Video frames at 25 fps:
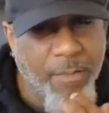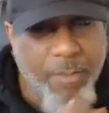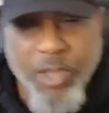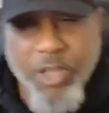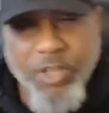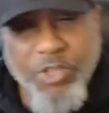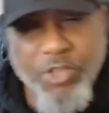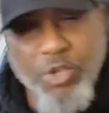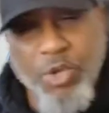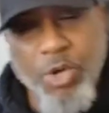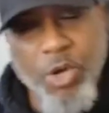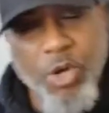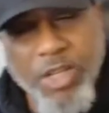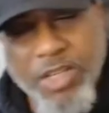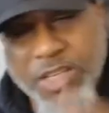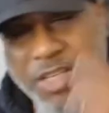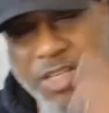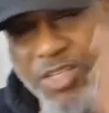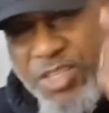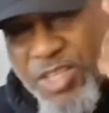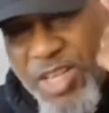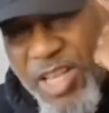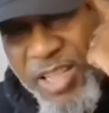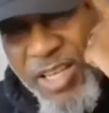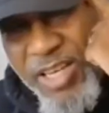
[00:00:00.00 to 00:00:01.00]
because you don't
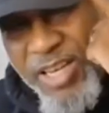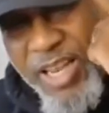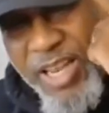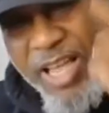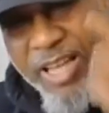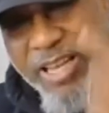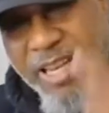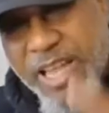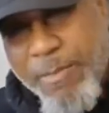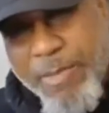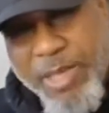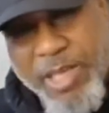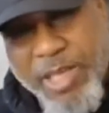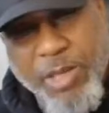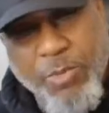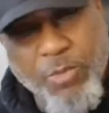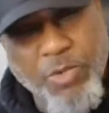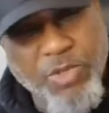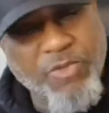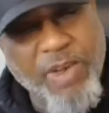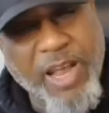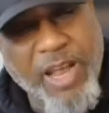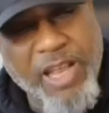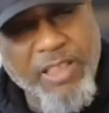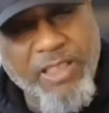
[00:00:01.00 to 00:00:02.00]
understand the dynamic. It
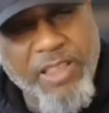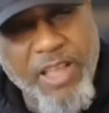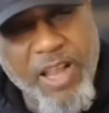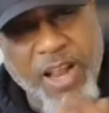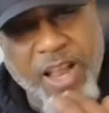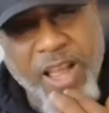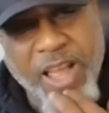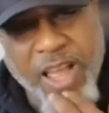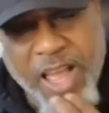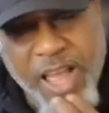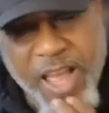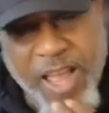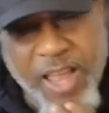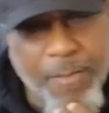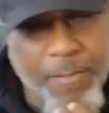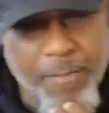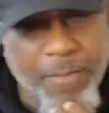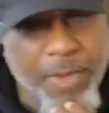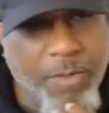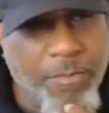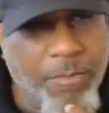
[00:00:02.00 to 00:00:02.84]
was right there. Uh,